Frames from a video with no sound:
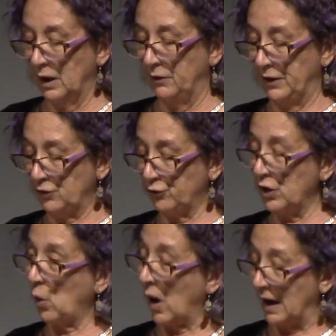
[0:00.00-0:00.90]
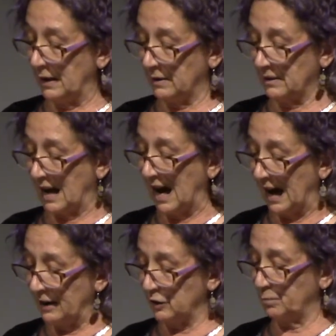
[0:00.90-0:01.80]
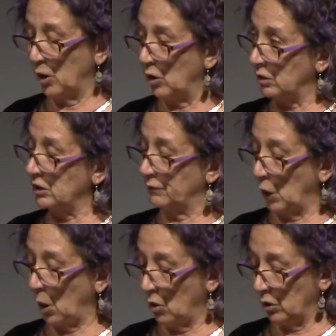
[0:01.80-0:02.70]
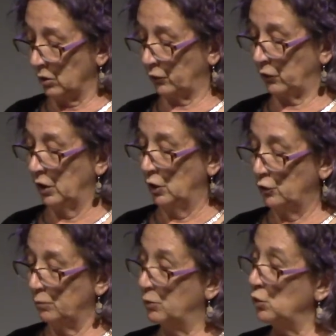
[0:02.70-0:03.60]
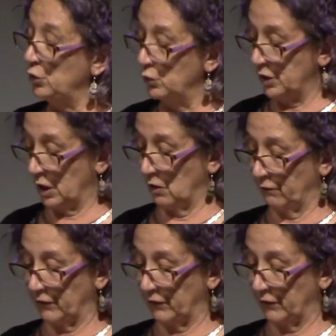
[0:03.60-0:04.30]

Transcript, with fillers: This requires the highest part of the logos, the bouleutikon